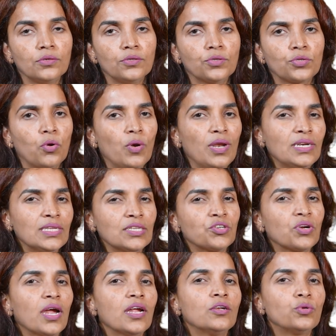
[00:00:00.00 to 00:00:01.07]
So let us
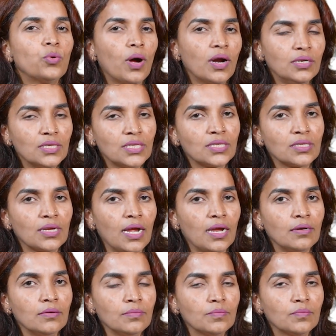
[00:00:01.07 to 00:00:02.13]
try to
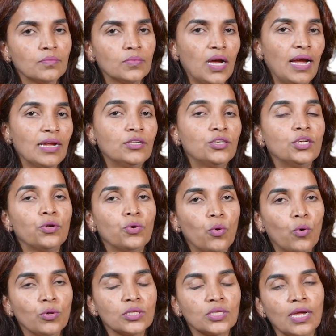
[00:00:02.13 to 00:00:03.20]
understand the IT
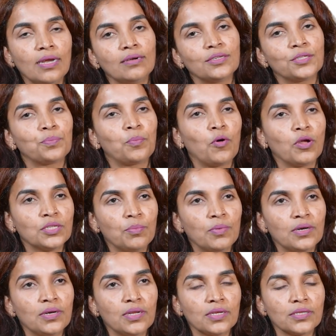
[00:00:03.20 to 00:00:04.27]
roles and
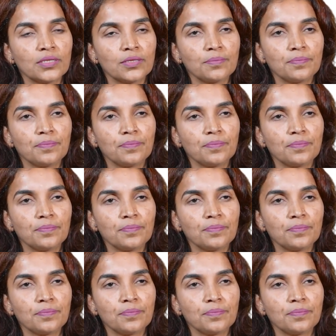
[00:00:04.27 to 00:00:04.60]
responsibilities.